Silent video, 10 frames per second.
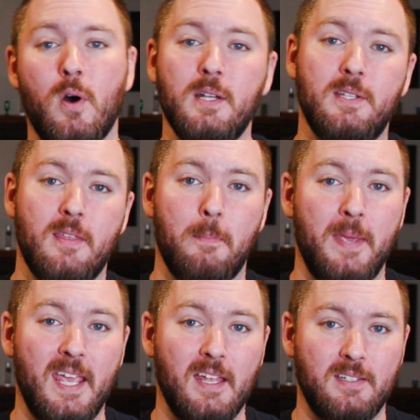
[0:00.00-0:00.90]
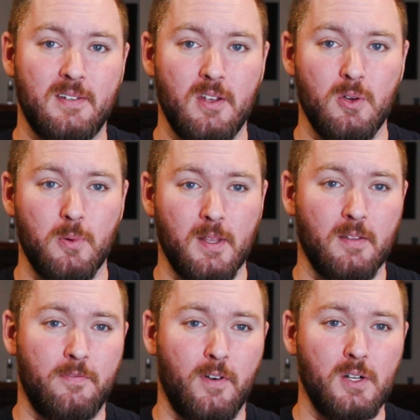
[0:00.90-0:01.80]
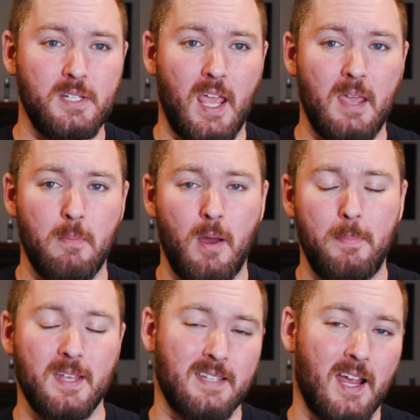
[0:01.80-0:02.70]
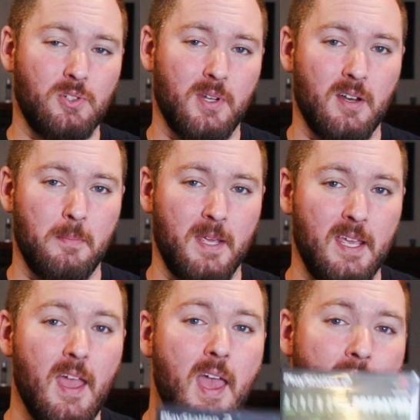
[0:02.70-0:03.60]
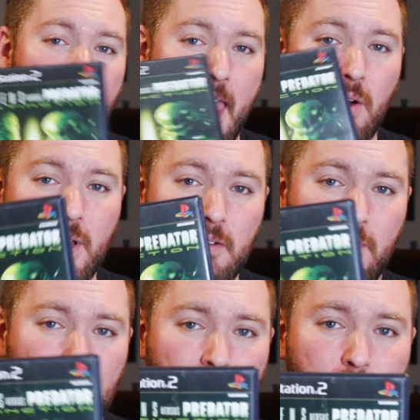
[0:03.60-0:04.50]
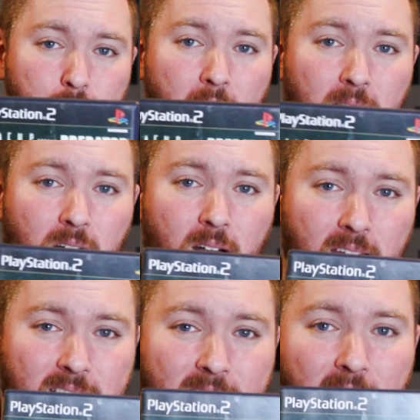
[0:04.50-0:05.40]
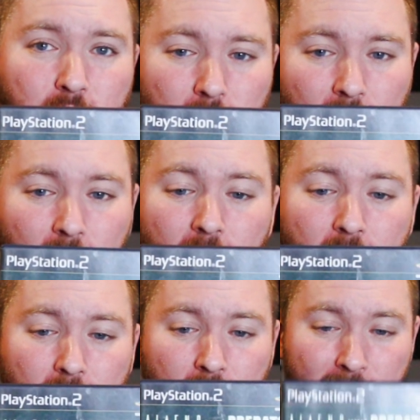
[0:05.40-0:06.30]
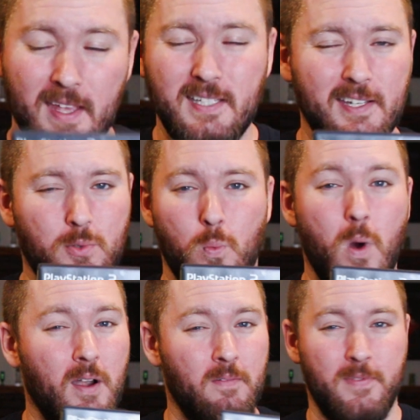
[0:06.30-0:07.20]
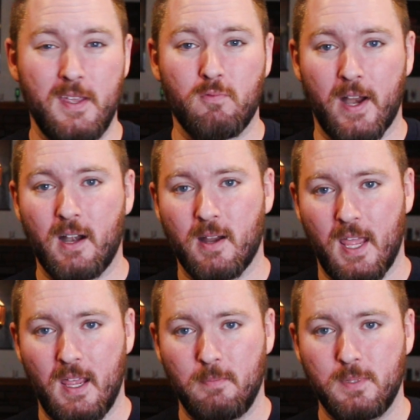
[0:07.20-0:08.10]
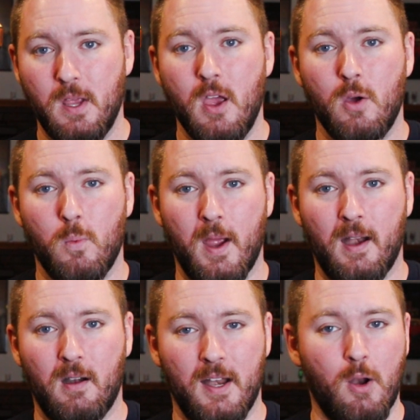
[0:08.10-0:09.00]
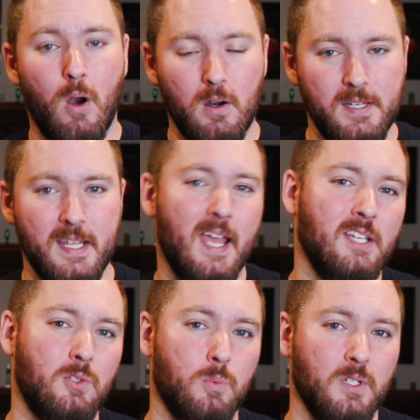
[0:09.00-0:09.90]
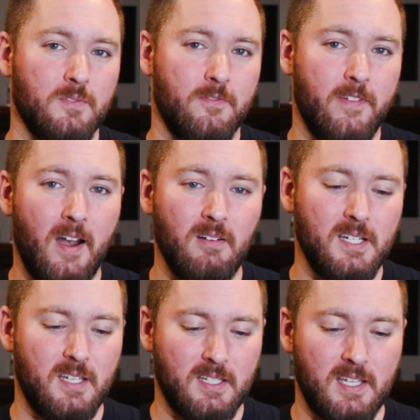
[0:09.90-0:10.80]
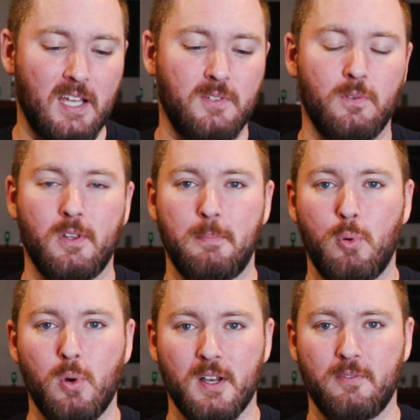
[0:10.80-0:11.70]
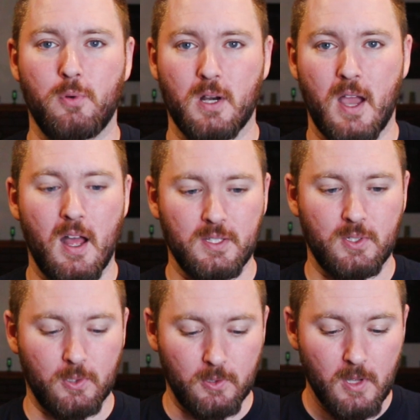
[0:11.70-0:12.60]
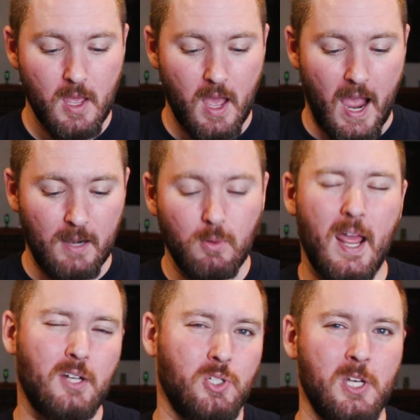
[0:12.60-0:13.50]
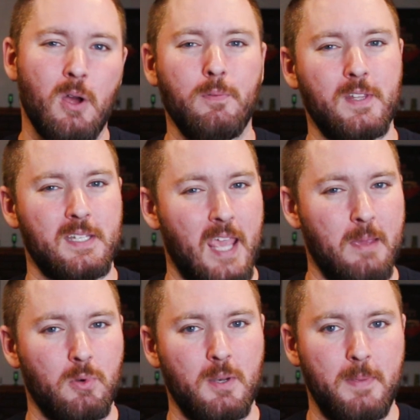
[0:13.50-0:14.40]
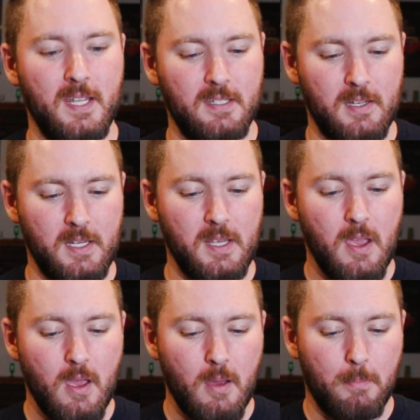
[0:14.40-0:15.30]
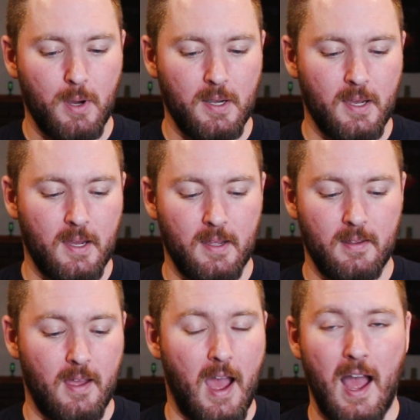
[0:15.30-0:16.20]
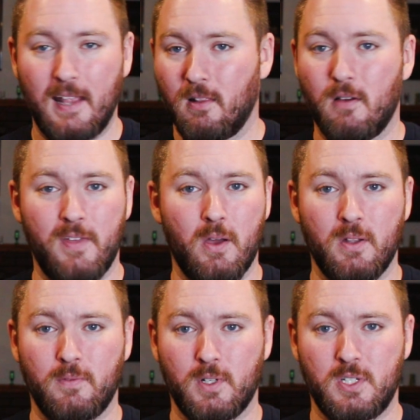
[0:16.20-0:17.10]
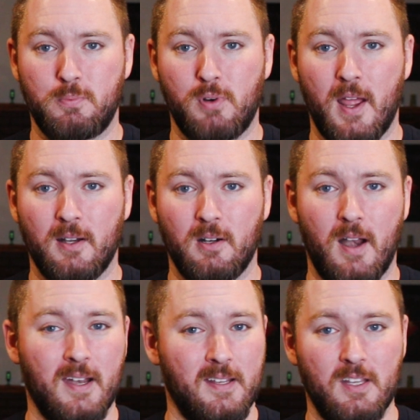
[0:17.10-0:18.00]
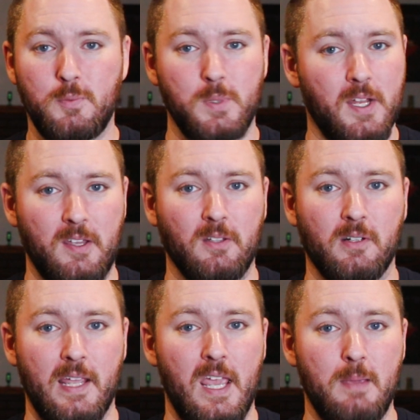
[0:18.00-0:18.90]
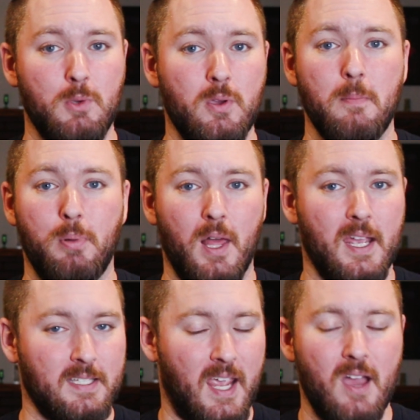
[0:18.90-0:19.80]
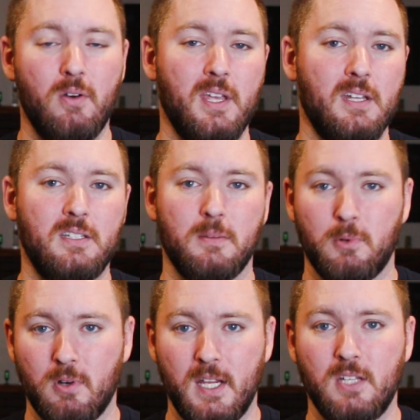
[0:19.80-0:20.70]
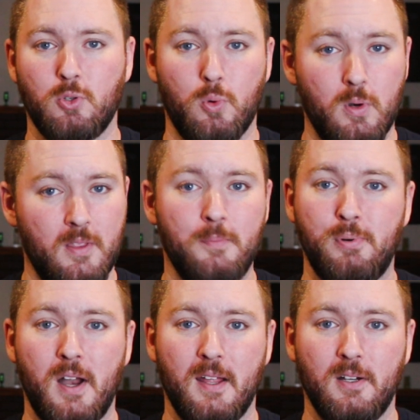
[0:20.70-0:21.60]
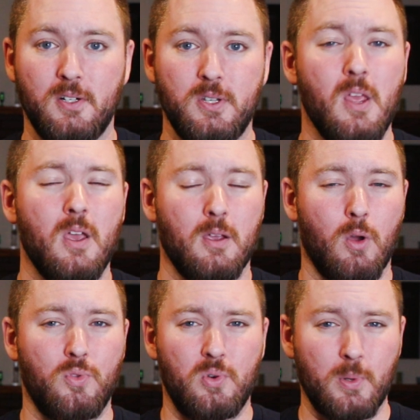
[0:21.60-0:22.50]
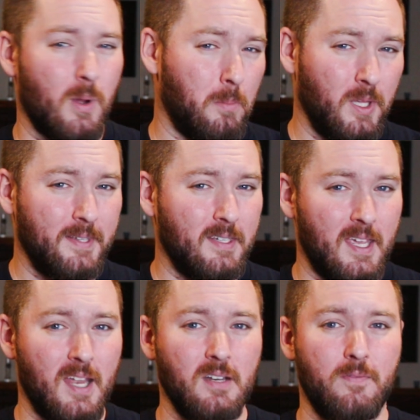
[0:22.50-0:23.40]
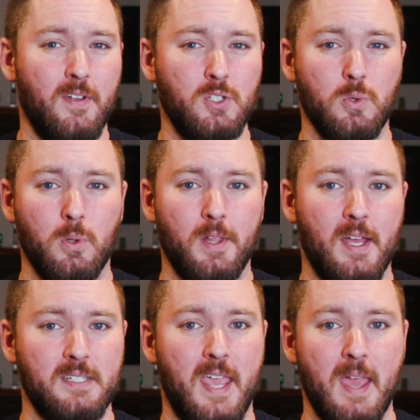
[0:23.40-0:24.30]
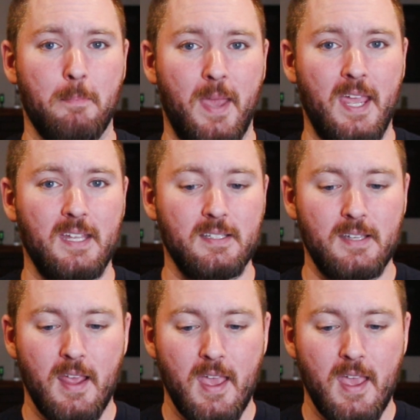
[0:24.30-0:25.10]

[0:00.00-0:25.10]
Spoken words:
on to the PS2, and the first game up is actually going to be Alien vs. Predator Extinction. This is one of the rare games where an RTS was very successfully ported for a console. I don't actually know if this came on the PC, but I love Alien vs. Predator, and in this particular game, you can play as aliens, the Marines, or the Predators, go through completely individualized campaigns,